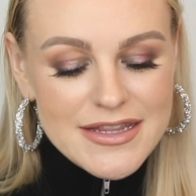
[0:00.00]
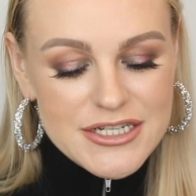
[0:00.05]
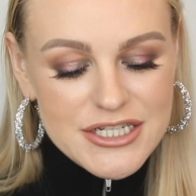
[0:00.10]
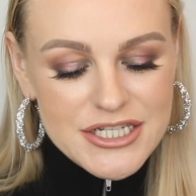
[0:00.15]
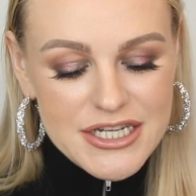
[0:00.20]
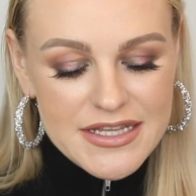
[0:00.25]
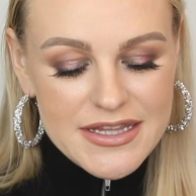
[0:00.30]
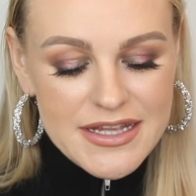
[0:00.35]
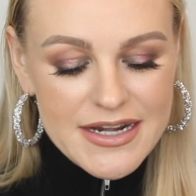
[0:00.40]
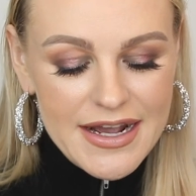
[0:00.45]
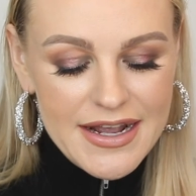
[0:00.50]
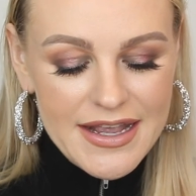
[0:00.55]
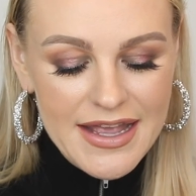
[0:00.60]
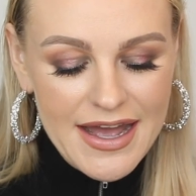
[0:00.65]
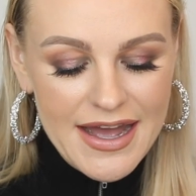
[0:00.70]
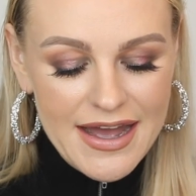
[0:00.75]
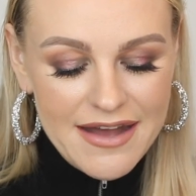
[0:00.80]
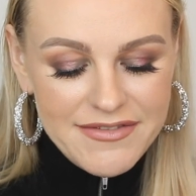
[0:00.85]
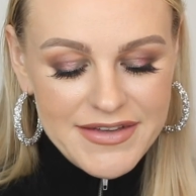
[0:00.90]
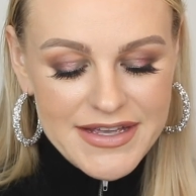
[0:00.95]
The shade that I
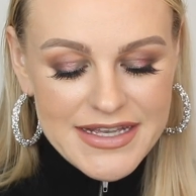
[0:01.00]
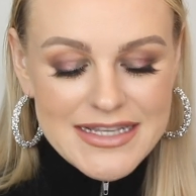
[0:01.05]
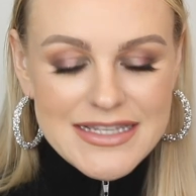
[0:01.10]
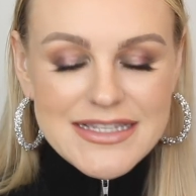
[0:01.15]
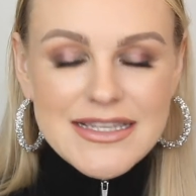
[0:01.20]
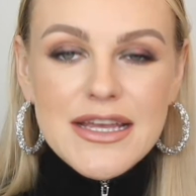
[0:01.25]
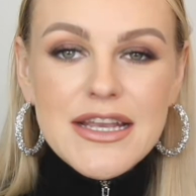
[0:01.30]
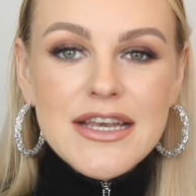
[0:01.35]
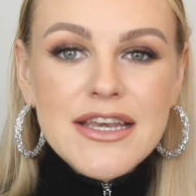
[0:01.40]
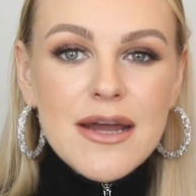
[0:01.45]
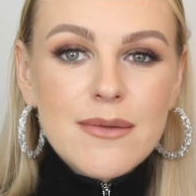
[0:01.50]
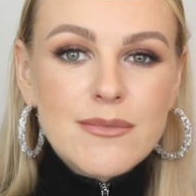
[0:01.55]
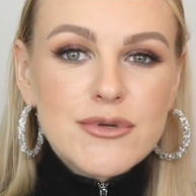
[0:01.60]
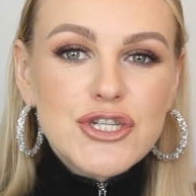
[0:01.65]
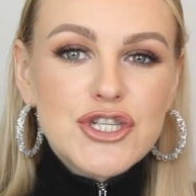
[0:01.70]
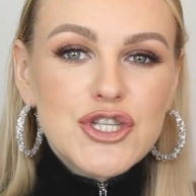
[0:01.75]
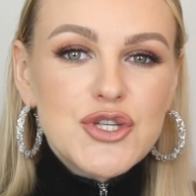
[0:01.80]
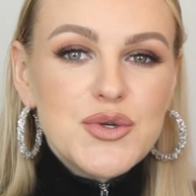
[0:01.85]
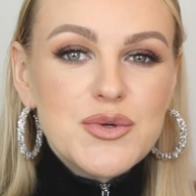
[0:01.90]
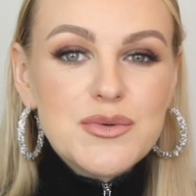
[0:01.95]
have is number
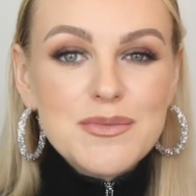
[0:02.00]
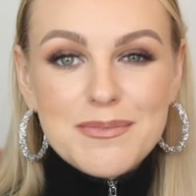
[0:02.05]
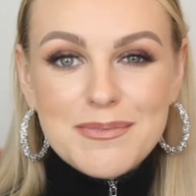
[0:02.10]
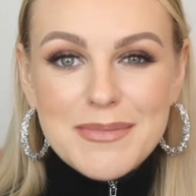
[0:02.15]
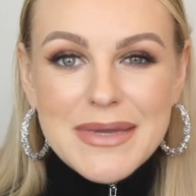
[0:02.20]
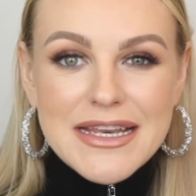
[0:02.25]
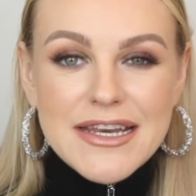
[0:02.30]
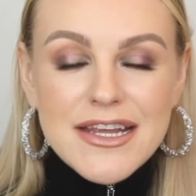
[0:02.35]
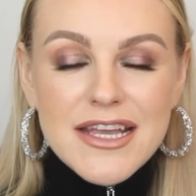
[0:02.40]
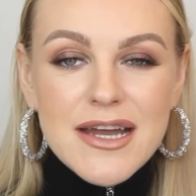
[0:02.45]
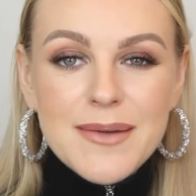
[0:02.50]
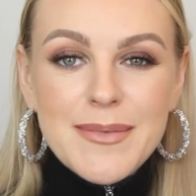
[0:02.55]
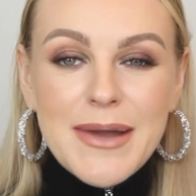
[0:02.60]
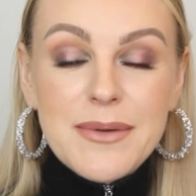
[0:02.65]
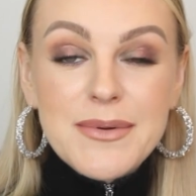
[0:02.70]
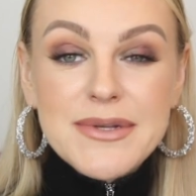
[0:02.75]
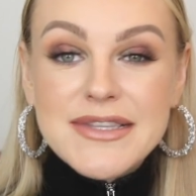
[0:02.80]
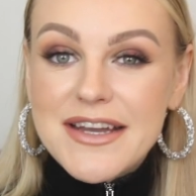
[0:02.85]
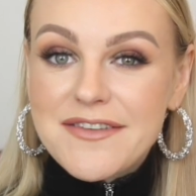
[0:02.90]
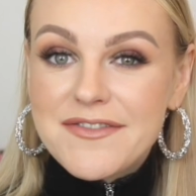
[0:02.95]
two medium.
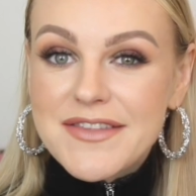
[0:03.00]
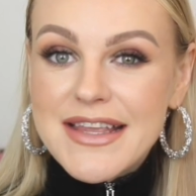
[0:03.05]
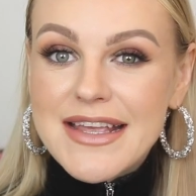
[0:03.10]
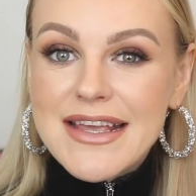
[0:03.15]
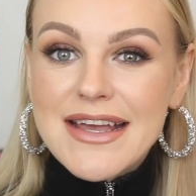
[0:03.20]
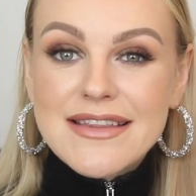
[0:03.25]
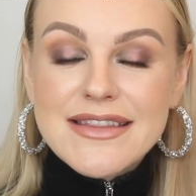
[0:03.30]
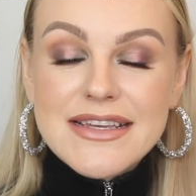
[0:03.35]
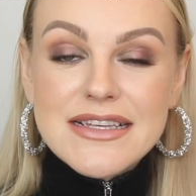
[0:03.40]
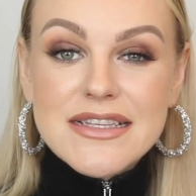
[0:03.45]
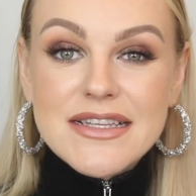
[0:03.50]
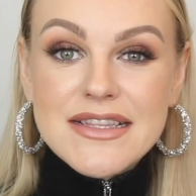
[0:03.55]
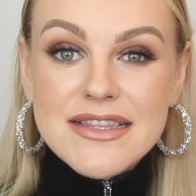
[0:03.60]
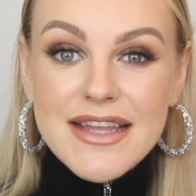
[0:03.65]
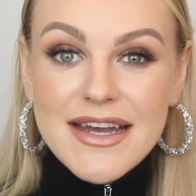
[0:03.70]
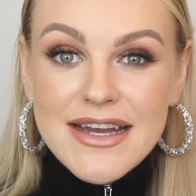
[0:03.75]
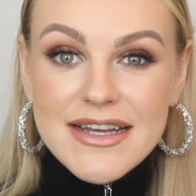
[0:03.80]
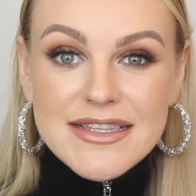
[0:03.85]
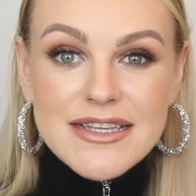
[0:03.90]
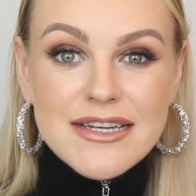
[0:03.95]
I would definitely get this in
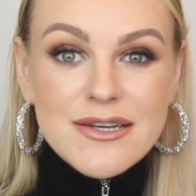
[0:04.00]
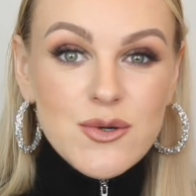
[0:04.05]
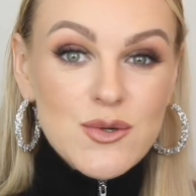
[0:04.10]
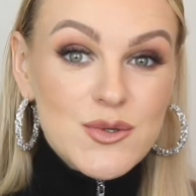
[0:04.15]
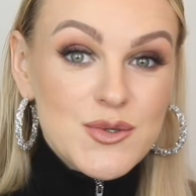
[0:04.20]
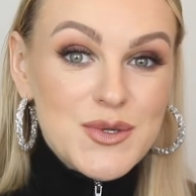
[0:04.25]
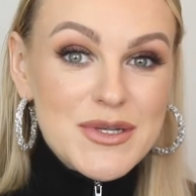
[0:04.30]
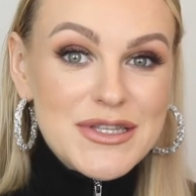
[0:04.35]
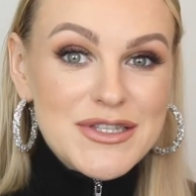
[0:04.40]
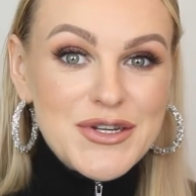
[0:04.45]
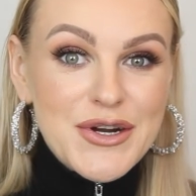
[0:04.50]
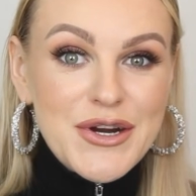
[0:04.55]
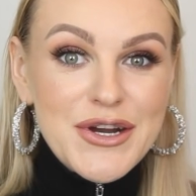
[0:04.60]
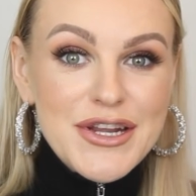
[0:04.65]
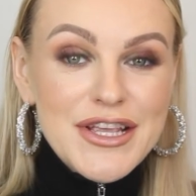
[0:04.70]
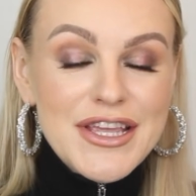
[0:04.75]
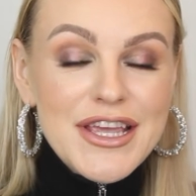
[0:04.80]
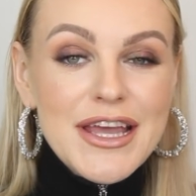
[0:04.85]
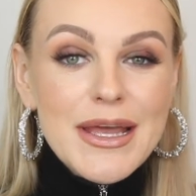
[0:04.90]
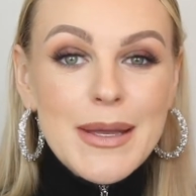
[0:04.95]
light and also in
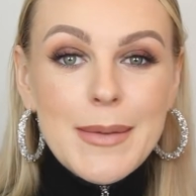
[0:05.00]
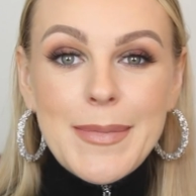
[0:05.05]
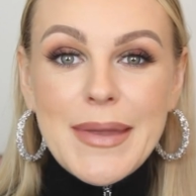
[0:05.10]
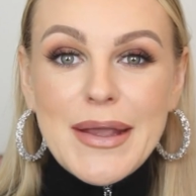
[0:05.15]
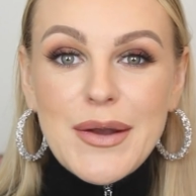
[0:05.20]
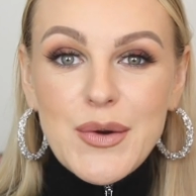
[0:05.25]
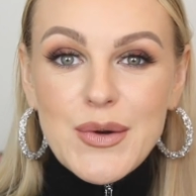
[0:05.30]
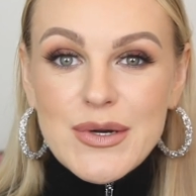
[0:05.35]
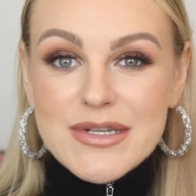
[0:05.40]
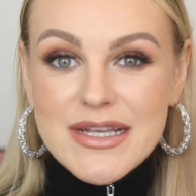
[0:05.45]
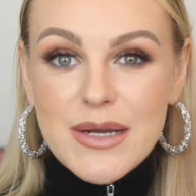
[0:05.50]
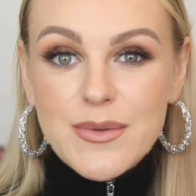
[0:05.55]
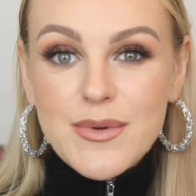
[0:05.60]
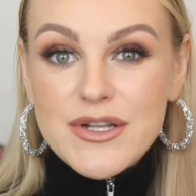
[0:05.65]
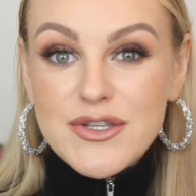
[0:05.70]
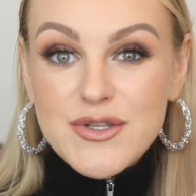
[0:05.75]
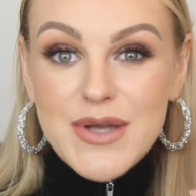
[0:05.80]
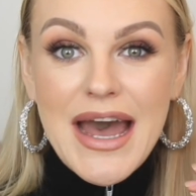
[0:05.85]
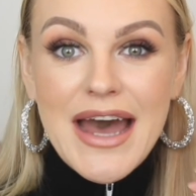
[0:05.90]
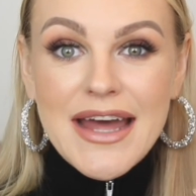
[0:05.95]
dark because I
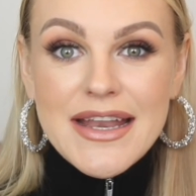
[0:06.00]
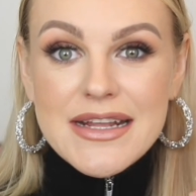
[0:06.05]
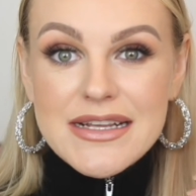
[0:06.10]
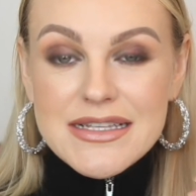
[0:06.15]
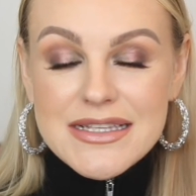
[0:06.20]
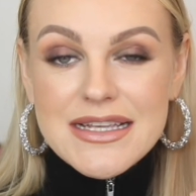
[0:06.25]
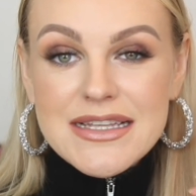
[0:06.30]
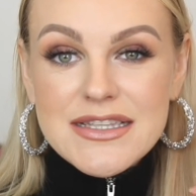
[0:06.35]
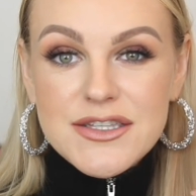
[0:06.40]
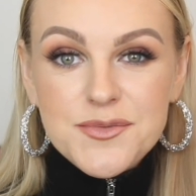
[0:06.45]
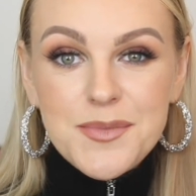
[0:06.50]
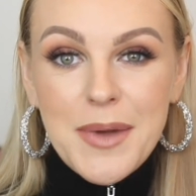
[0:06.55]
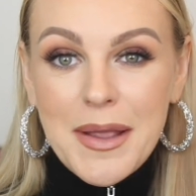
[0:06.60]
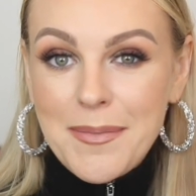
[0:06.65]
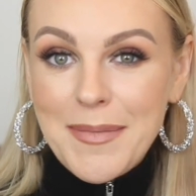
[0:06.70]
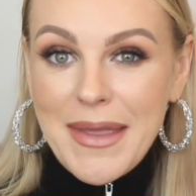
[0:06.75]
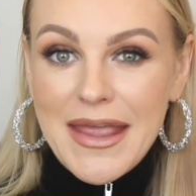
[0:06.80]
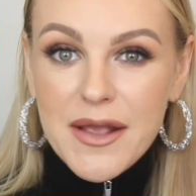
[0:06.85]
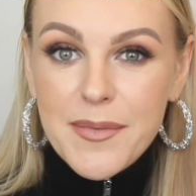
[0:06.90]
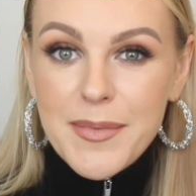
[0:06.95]
want to add this into my
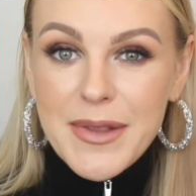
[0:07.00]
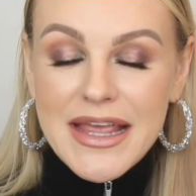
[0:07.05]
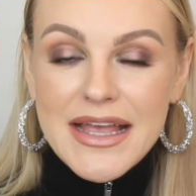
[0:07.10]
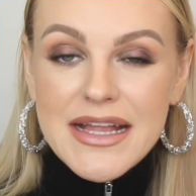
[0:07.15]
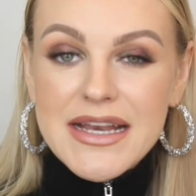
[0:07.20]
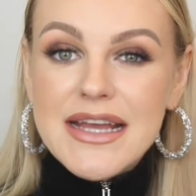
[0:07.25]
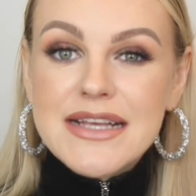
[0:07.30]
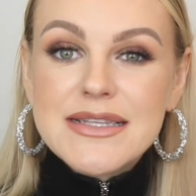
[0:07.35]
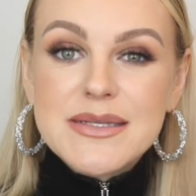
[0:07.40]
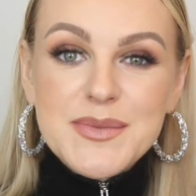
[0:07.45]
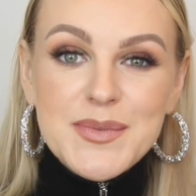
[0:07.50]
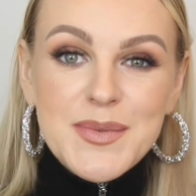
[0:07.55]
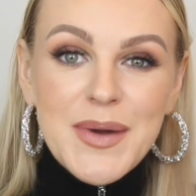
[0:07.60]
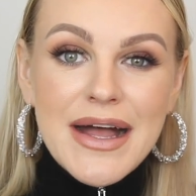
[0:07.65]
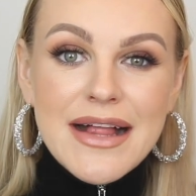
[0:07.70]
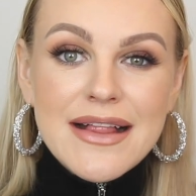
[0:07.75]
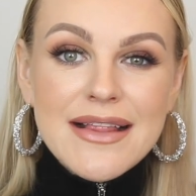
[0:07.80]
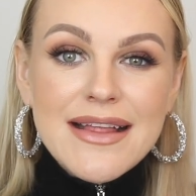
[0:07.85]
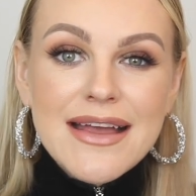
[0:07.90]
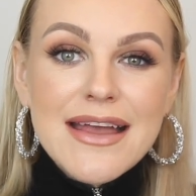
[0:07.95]
makeup kit as
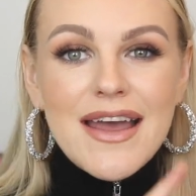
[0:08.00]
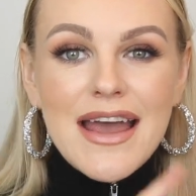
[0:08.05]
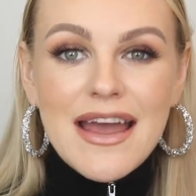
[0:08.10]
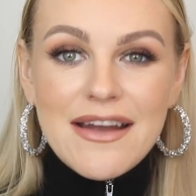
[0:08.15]
well.